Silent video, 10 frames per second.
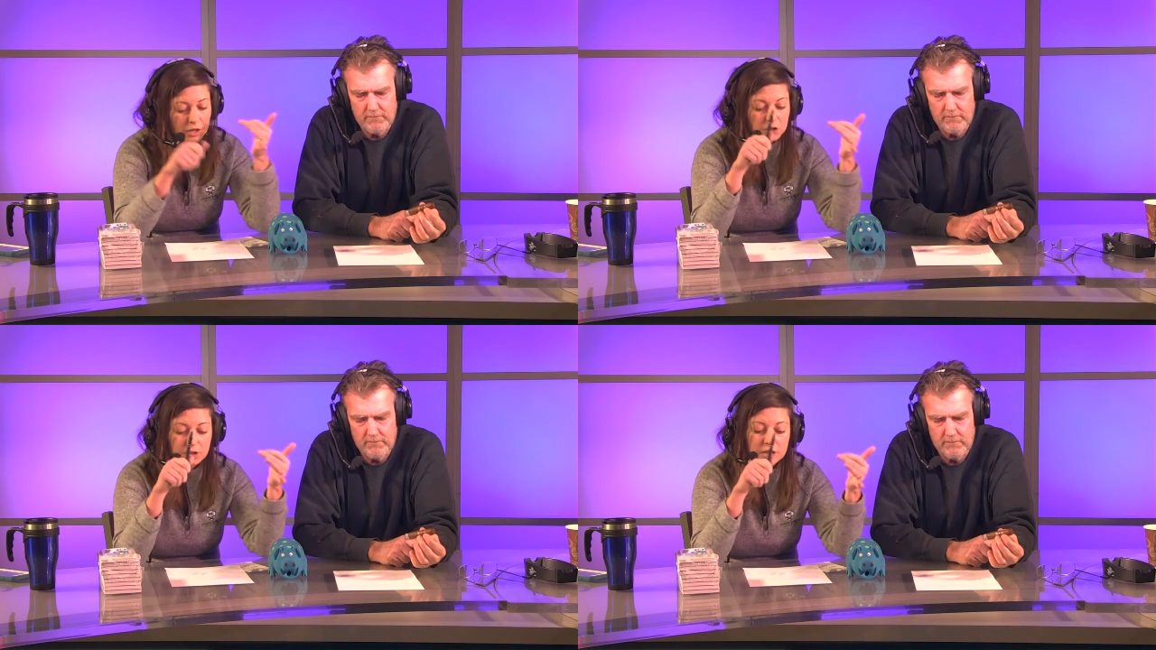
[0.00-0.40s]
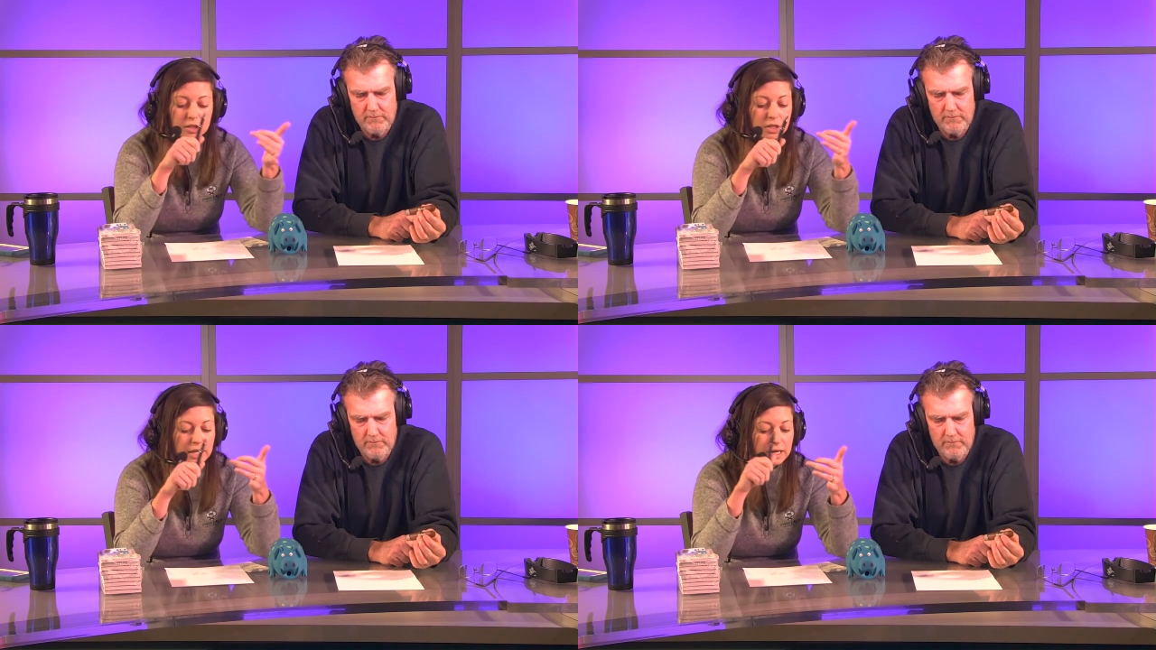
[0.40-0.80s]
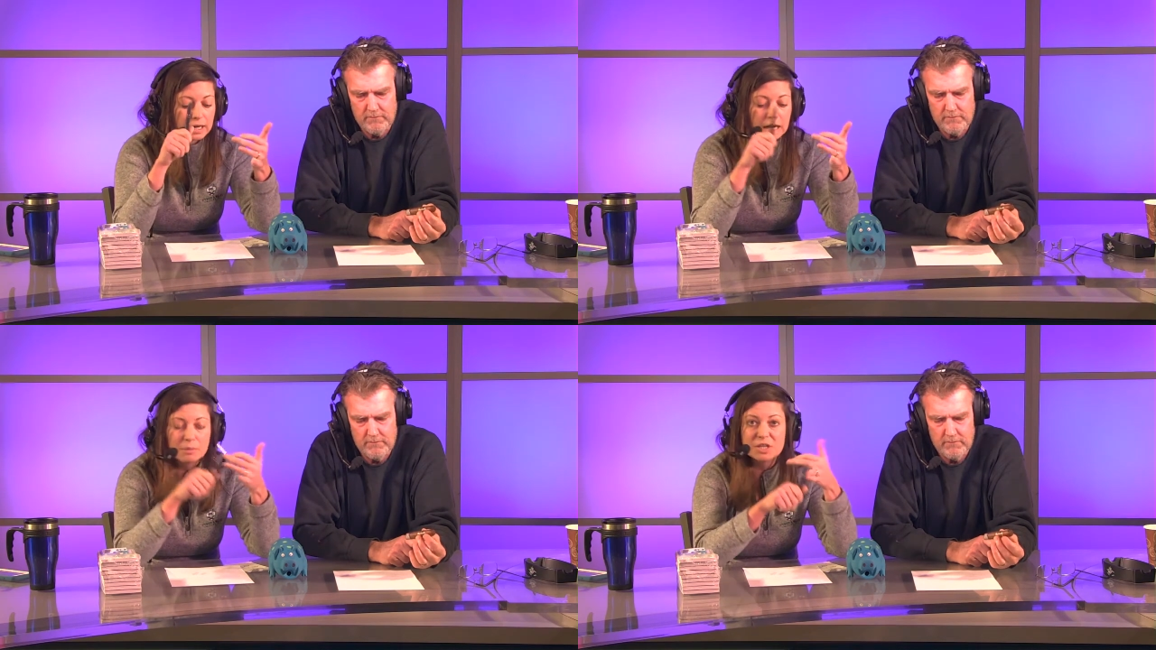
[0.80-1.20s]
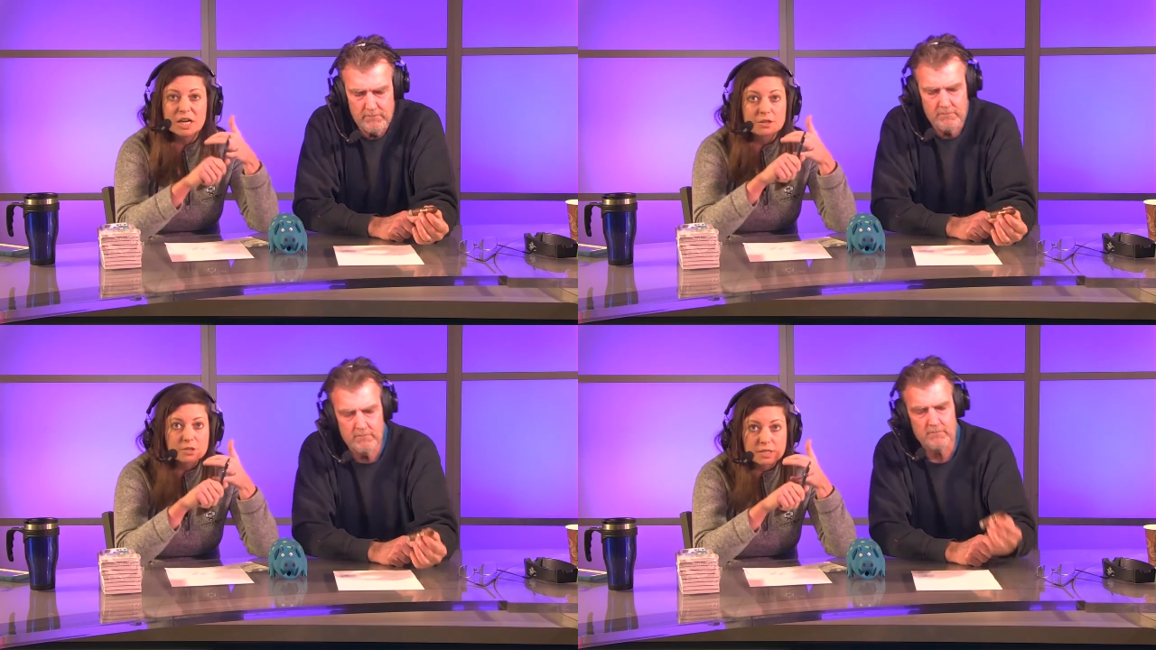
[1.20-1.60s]
Speaker 1: You're going to look at how much
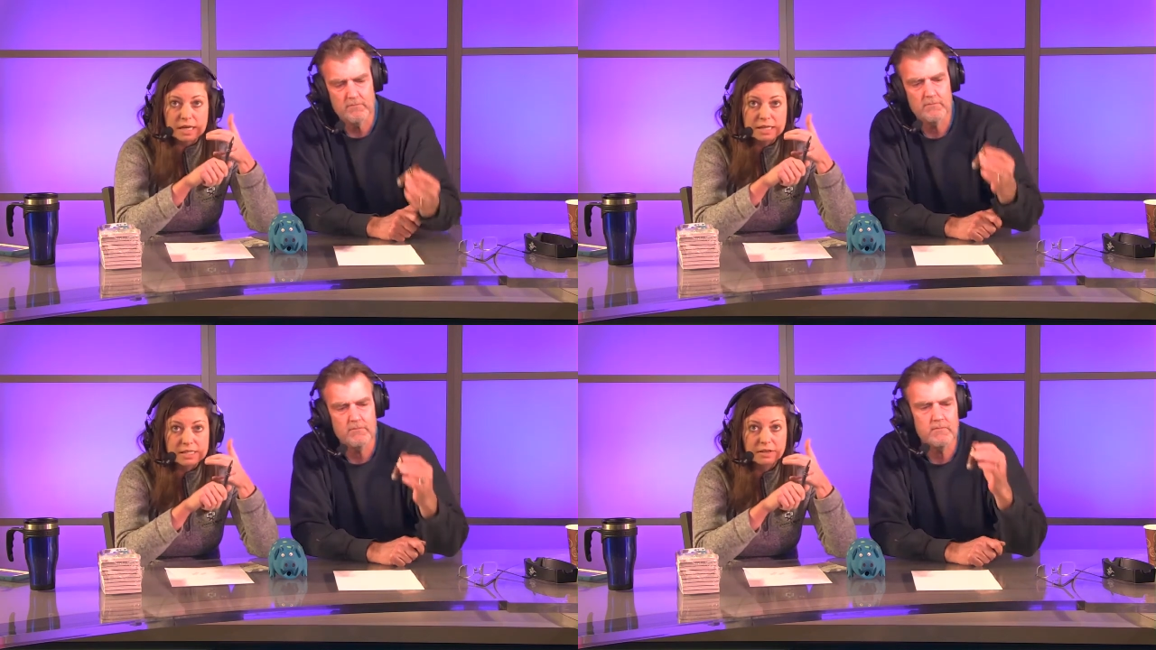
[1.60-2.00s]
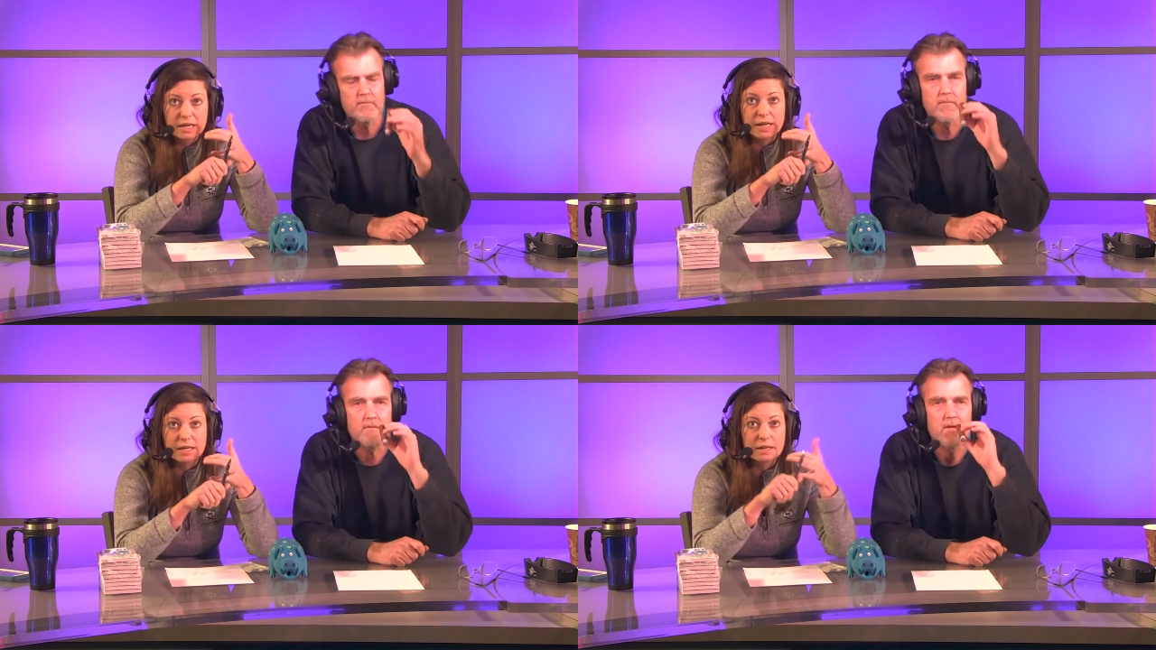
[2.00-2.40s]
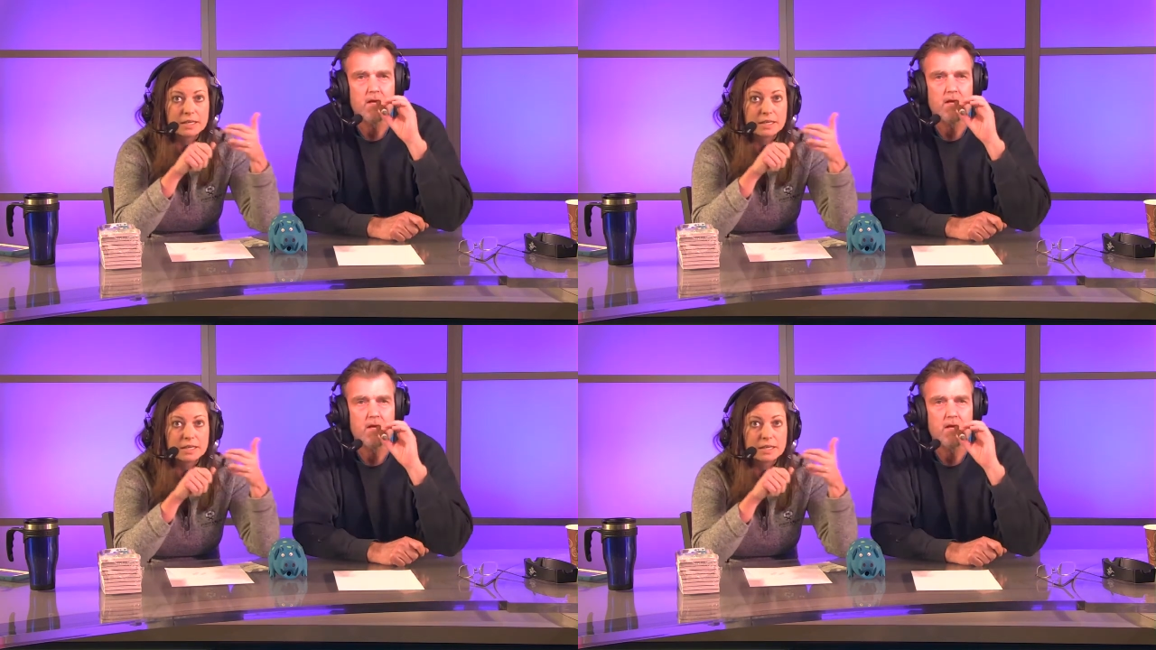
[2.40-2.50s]
exercise they're getting.